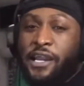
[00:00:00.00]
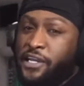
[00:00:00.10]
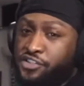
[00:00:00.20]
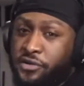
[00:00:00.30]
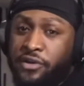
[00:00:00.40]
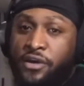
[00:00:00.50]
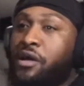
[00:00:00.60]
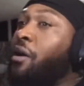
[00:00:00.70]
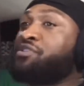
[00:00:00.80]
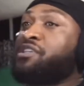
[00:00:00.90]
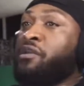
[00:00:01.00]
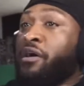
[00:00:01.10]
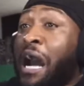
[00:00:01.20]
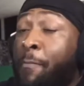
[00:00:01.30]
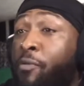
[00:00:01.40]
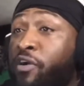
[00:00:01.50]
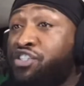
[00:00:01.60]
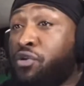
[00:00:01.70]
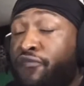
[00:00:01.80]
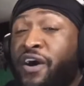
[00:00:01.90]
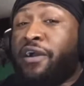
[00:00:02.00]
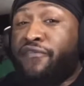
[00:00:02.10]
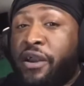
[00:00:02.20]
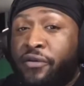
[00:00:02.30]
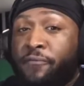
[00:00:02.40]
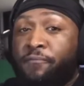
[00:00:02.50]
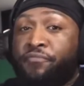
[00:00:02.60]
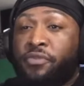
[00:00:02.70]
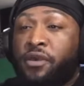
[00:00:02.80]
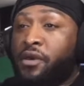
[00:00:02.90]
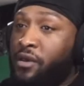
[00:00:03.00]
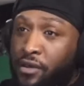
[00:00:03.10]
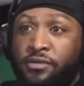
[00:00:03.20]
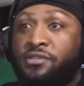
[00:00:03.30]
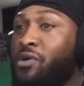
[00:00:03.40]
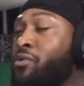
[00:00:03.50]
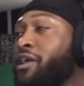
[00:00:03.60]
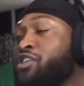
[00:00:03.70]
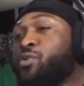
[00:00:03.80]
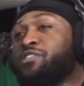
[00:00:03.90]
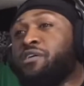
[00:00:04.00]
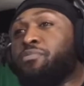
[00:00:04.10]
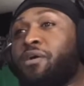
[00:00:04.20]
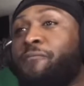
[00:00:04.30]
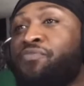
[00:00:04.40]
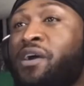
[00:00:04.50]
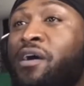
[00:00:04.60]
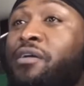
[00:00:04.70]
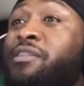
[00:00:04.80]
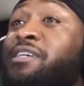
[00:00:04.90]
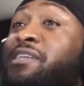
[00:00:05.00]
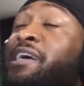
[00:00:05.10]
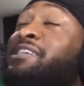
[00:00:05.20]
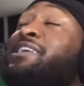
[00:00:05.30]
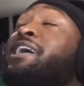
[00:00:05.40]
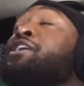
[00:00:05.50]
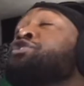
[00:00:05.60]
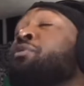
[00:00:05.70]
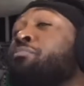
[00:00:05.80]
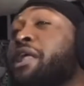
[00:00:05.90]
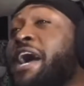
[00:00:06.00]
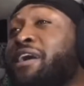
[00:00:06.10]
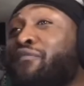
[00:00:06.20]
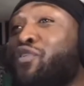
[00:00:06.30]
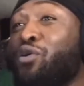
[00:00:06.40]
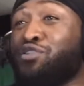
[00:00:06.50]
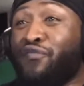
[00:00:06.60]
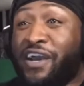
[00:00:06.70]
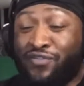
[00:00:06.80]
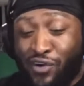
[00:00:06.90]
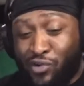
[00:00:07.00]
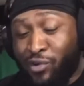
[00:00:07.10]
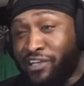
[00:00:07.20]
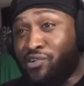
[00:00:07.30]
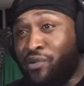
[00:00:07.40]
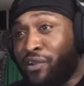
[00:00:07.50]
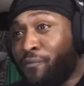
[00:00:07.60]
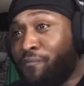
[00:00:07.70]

injured, I was still an operational firefighter. Don't get it twisted, bro. This nigga said, because you're black, of course you're fast. Fuck you, Antonio.